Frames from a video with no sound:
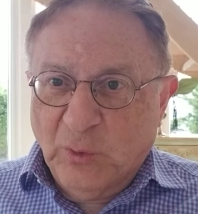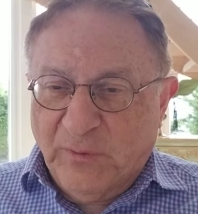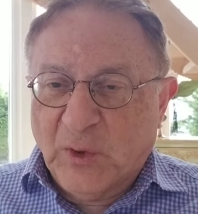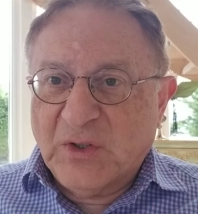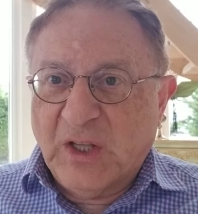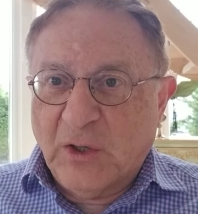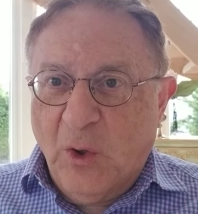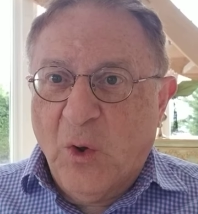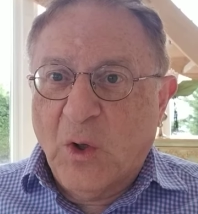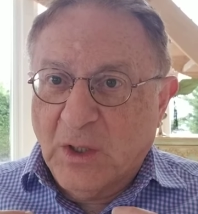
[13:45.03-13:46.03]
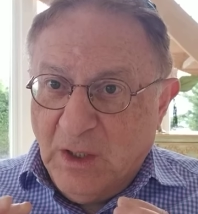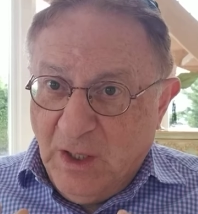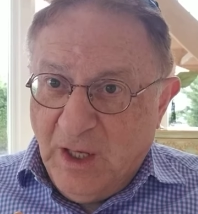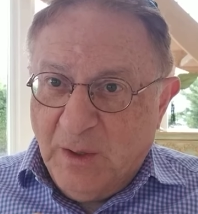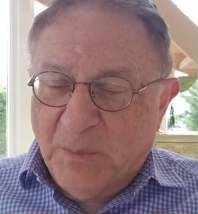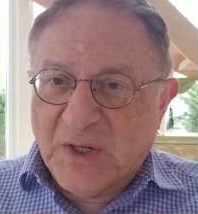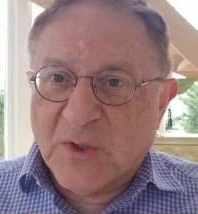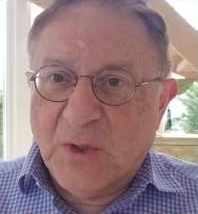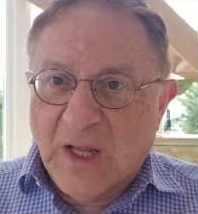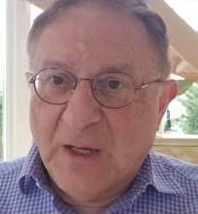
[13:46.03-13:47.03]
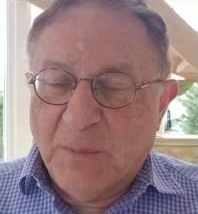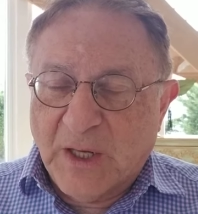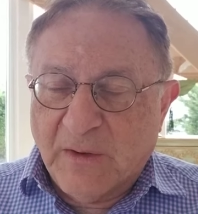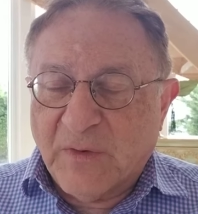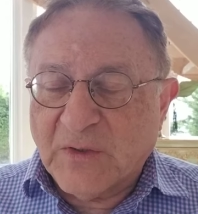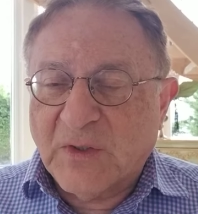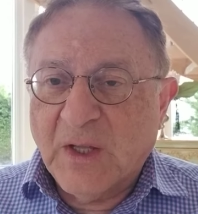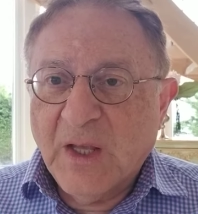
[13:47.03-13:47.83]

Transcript: for their own personal benefit.